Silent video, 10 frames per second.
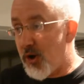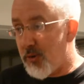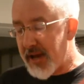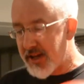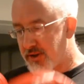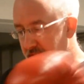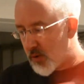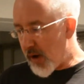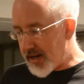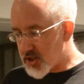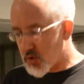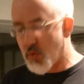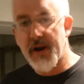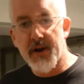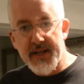To the old man, you got a
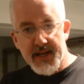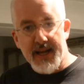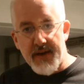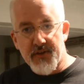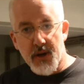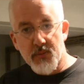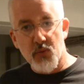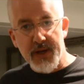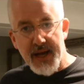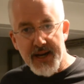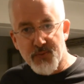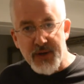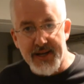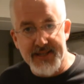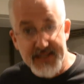white square, he doesn't have a number, we
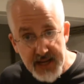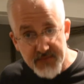gotta